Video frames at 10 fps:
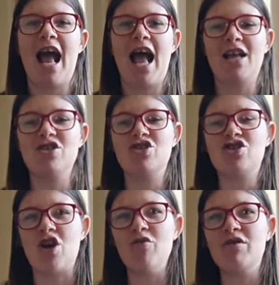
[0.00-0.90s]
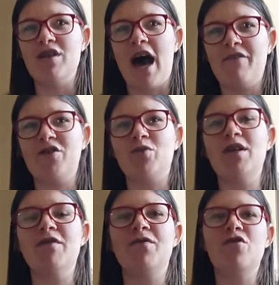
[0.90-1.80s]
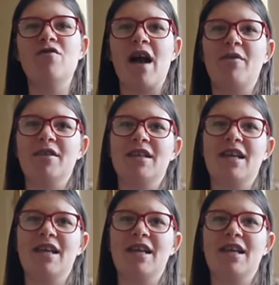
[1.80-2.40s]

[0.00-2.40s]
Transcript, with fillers: and soak that for 24 hours